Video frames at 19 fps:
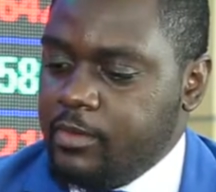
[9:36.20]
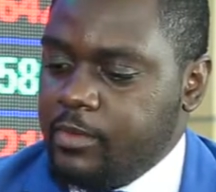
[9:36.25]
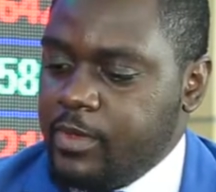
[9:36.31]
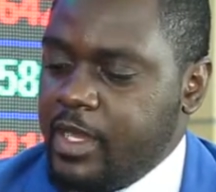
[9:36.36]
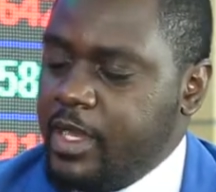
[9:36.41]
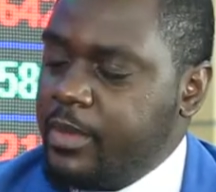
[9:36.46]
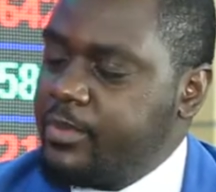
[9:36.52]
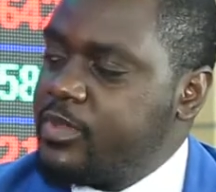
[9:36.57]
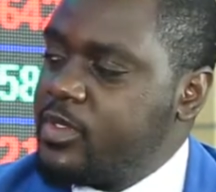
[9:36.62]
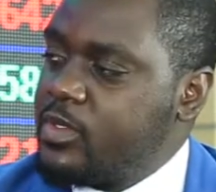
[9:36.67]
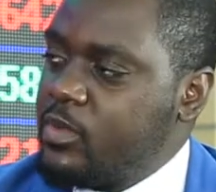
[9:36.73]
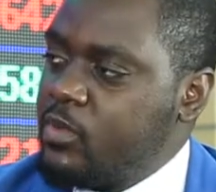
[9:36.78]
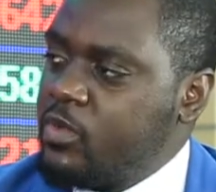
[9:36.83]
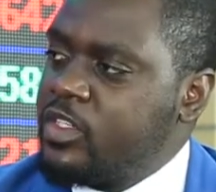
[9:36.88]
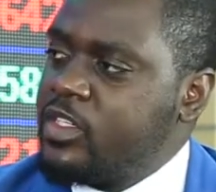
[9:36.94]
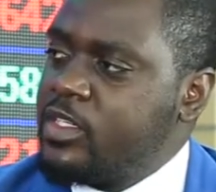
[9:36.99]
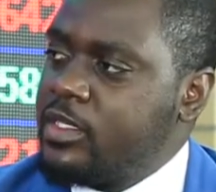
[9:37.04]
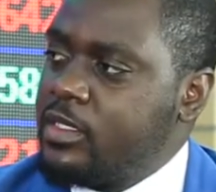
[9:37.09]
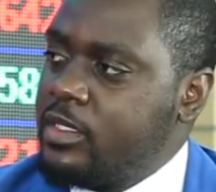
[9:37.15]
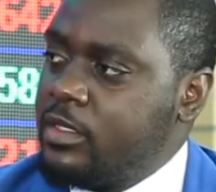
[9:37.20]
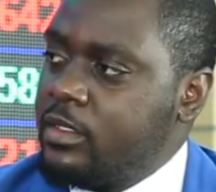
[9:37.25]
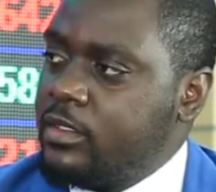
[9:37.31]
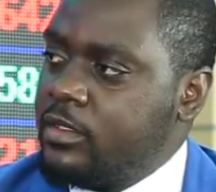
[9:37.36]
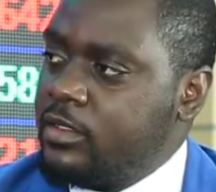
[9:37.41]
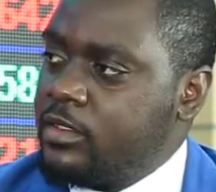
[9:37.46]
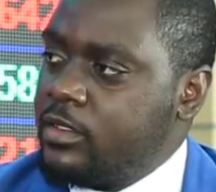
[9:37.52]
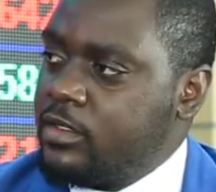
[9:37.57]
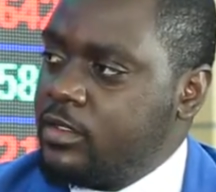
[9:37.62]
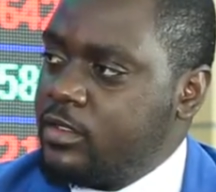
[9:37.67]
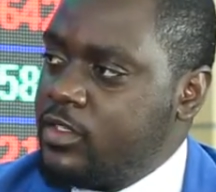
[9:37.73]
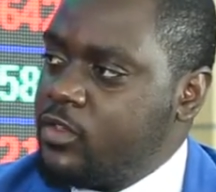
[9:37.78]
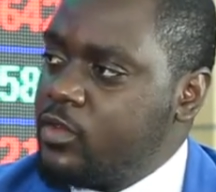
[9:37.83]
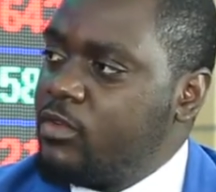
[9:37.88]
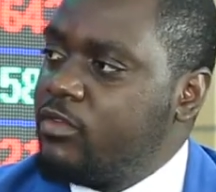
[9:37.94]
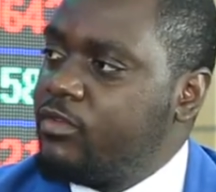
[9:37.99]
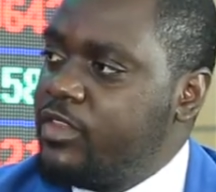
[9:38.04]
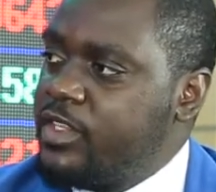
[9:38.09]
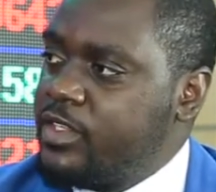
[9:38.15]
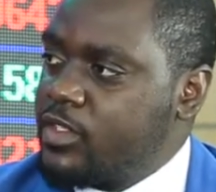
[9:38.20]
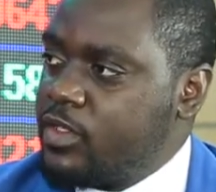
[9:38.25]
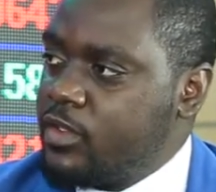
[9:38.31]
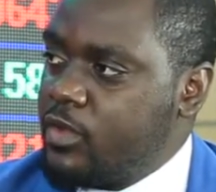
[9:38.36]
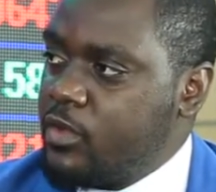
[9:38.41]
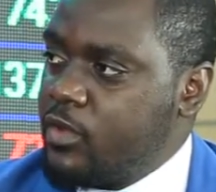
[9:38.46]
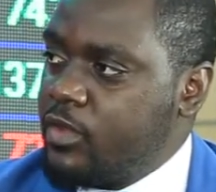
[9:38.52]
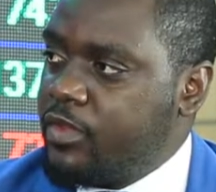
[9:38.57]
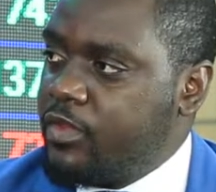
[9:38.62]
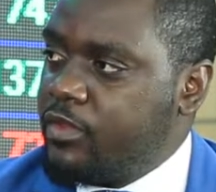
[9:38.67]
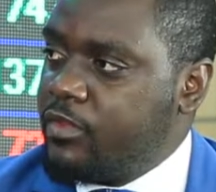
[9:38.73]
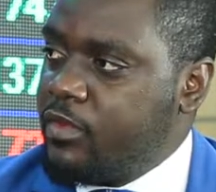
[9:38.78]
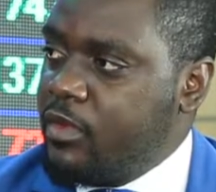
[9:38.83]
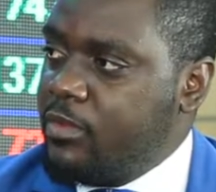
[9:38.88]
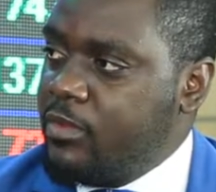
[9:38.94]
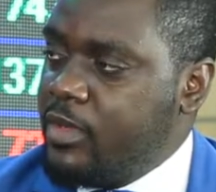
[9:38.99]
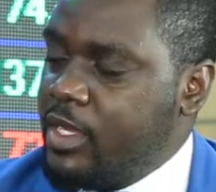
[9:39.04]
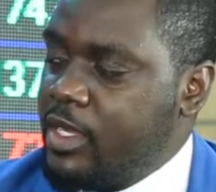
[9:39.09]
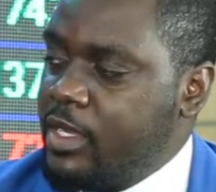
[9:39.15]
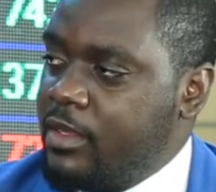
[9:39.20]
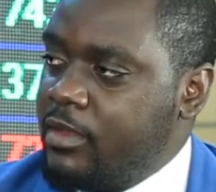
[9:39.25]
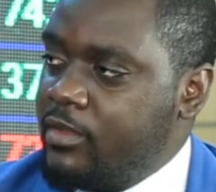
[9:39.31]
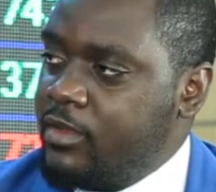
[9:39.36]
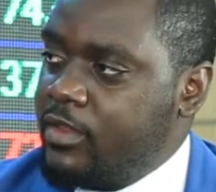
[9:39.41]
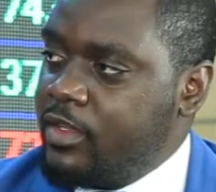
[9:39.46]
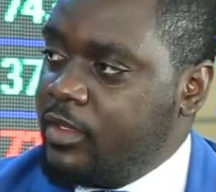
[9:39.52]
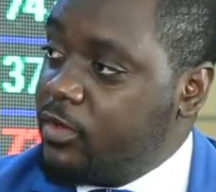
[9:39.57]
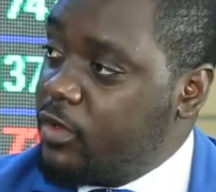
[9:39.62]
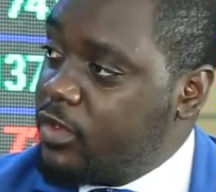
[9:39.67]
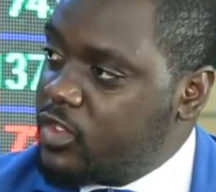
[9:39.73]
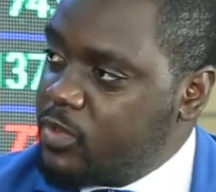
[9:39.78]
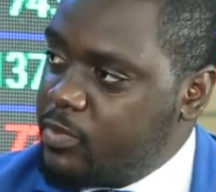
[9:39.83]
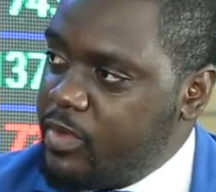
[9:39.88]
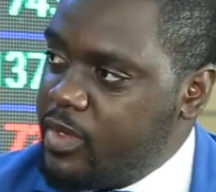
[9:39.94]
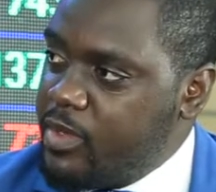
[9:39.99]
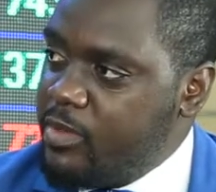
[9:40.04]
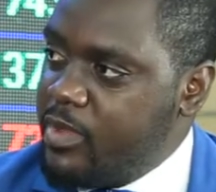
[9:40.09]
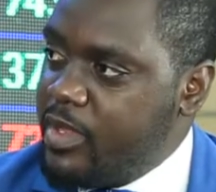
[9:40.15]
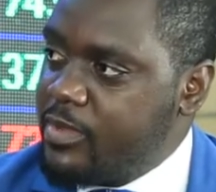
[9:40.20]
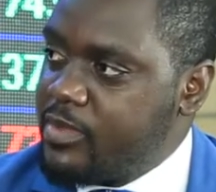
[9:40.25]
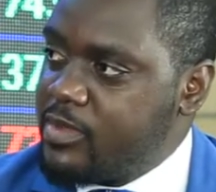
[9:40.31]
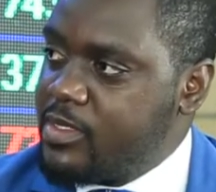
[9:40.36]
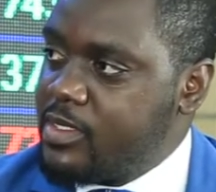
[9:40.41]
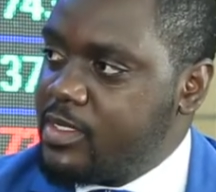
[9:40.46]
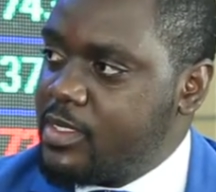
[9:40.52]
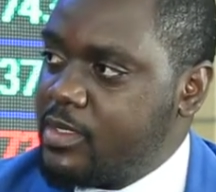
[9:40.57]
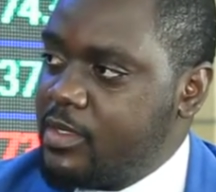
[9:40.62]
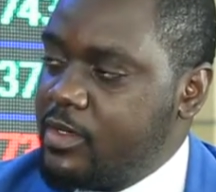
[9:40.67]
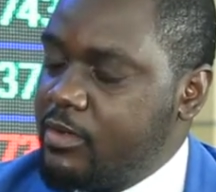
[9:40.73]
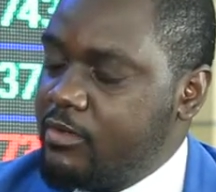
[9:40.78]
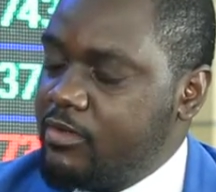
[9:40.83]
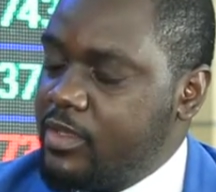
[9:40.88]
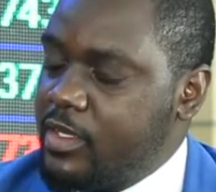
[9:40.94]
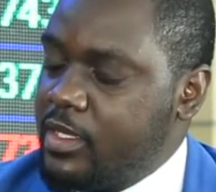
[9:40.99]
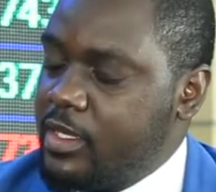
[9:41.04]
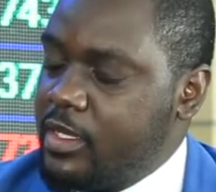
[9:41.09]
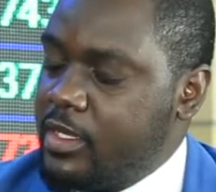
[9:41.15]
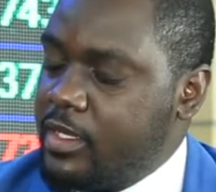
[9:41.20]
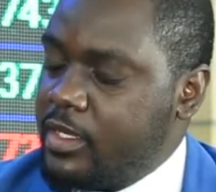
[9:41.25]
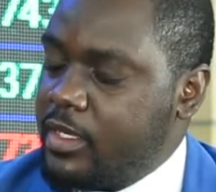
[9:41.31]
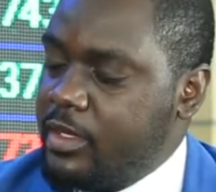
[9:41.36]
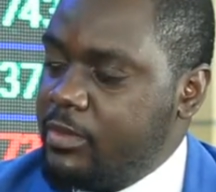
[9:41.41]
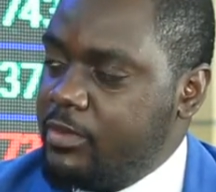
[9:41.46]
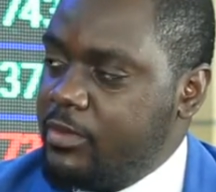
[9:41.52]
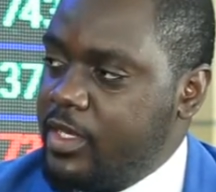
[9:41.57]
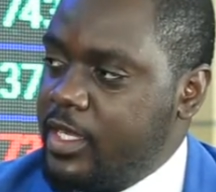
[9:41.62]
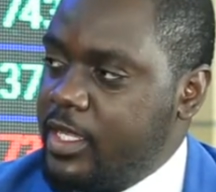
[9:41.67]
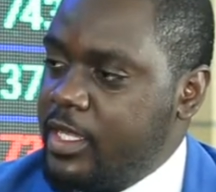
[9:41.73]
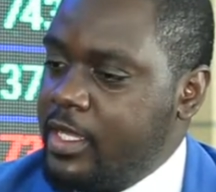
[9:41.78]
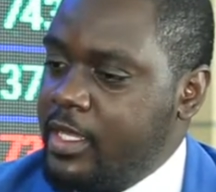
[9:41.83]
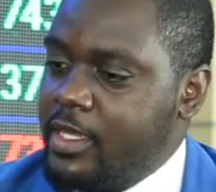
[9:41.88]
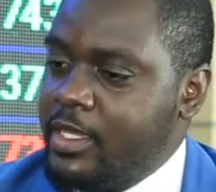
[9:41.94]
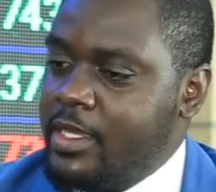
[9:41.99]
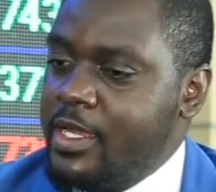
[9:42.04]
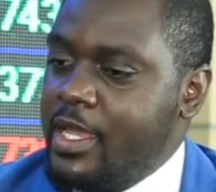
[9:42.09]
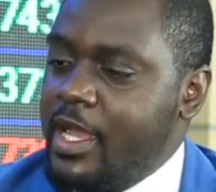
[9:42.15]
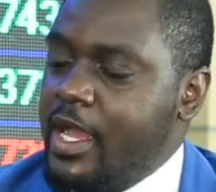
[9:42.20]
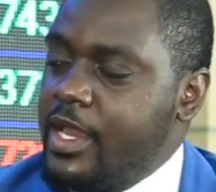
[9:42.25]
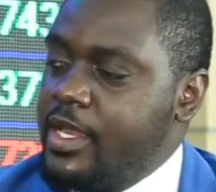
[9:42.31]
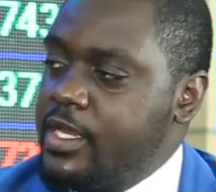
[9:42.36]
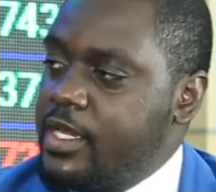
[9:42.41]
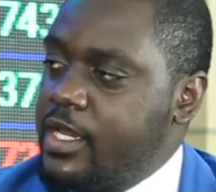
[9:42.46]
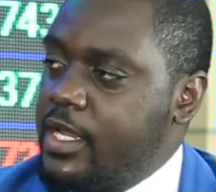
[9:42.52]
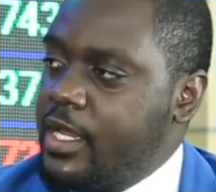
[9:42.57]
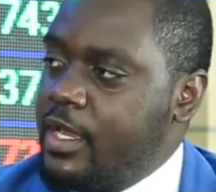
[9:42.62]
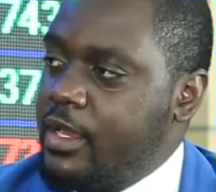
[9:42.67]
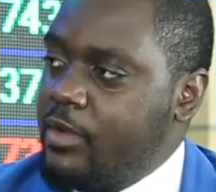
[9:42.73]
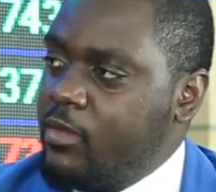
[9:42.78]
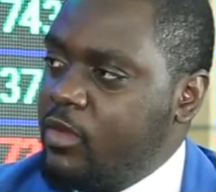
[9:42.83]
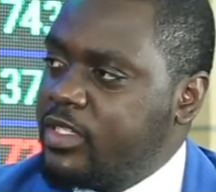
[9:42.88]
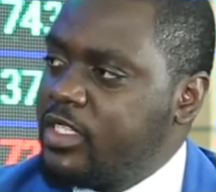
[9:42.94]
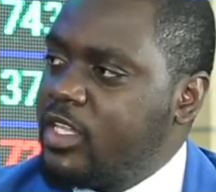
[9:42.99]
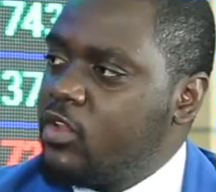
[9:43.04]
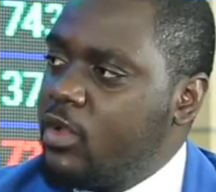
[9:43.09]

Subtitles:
Perhaps what drove this growth from the gross premiums of the company, and what are